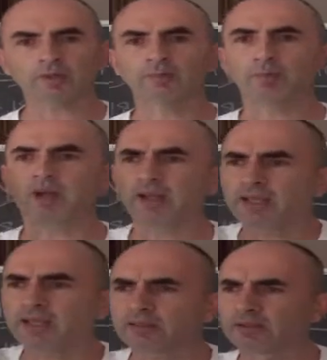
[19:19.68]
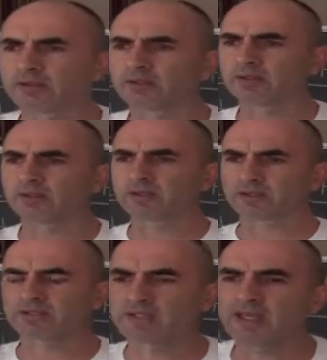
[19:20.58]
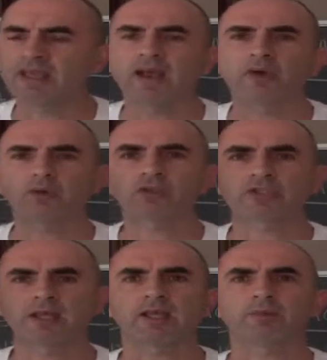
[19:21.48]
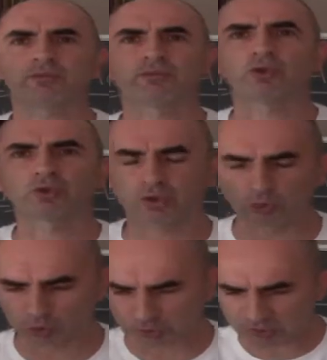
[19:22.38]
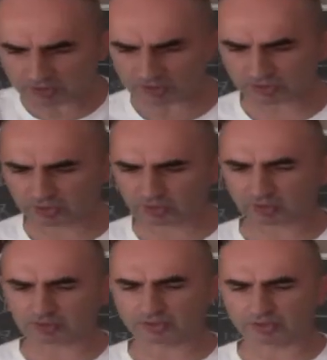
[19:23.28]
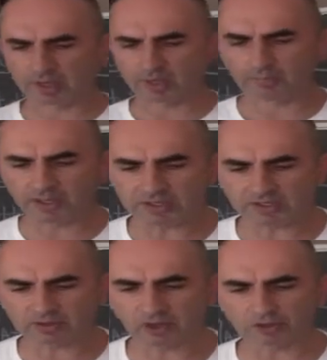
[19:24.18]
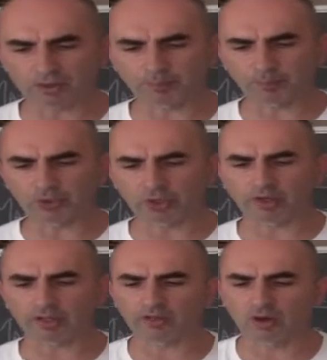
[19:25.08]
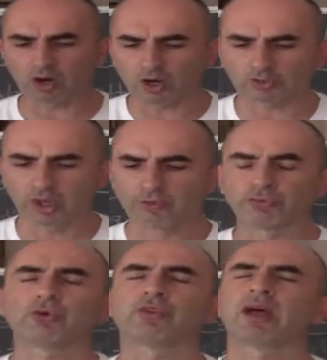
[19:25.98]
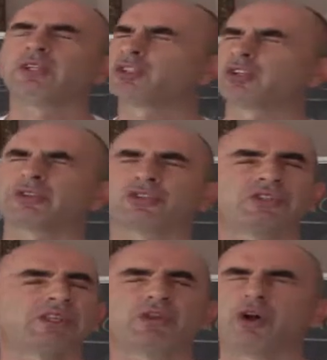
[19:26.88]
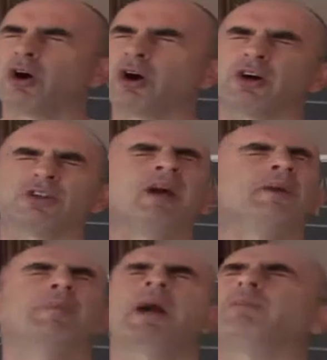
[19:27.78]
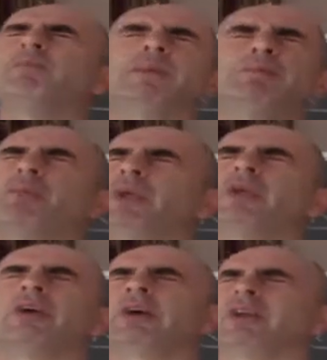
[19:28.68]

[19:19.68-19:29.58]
Pray it. See how you stand before the Lord Jesus Christ. Blessed are the pure in heart, for they shall see God. Make me pure.